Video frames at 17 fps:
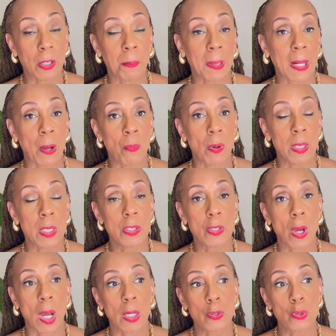but I want to
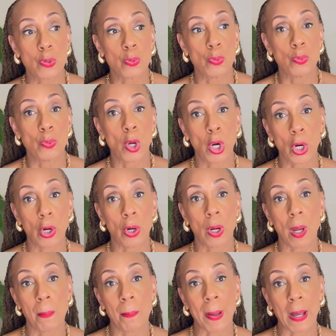talk to her
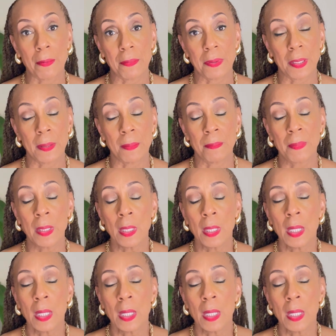about them.